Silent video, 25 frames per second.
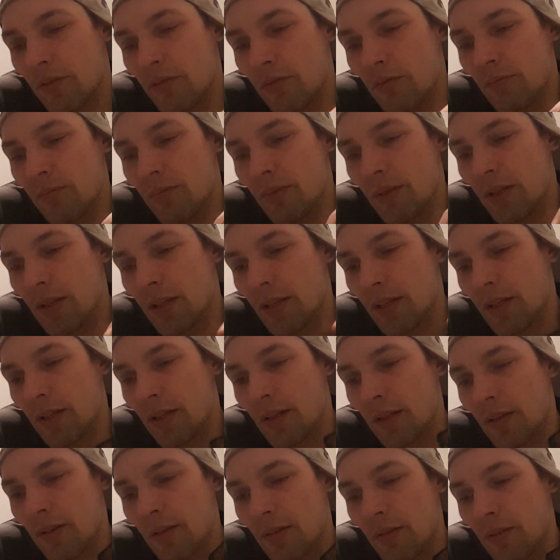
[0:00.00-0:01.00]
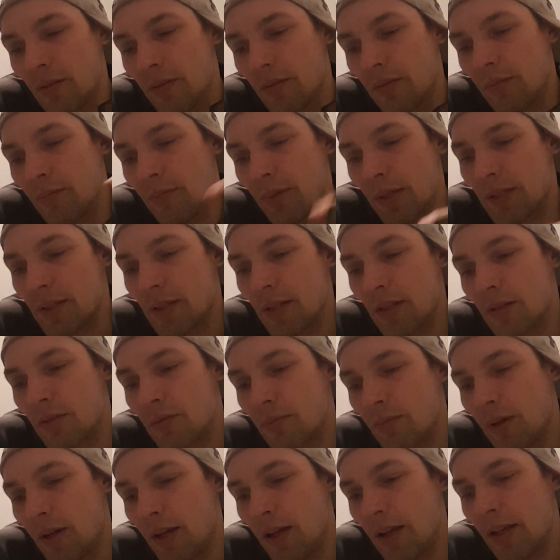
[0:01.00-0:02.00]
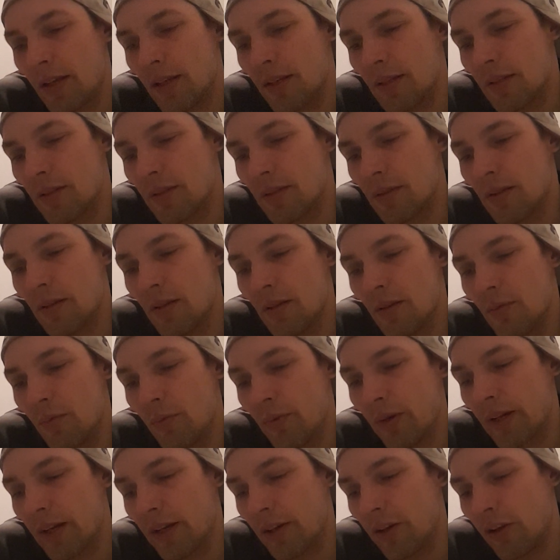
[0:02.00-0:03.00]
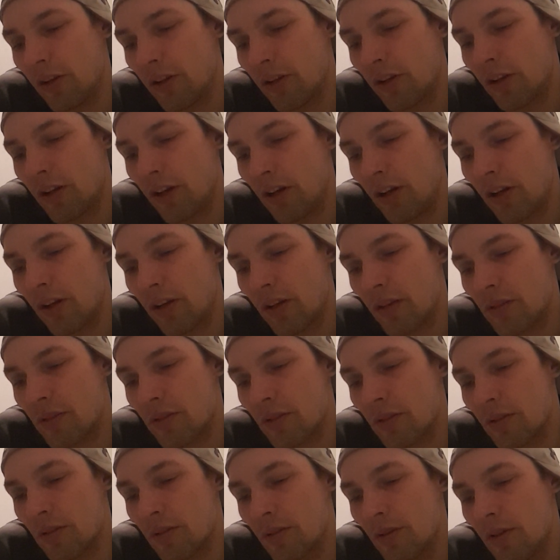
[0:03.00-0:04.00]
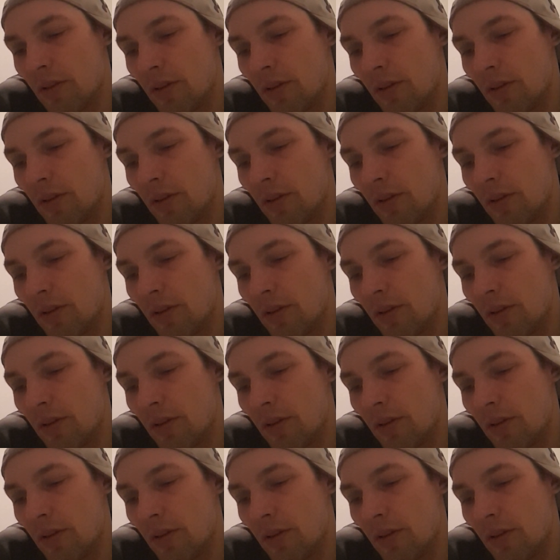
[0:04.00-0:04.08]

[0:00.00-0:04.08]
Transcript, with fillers: new beginning business wise, win at all costs,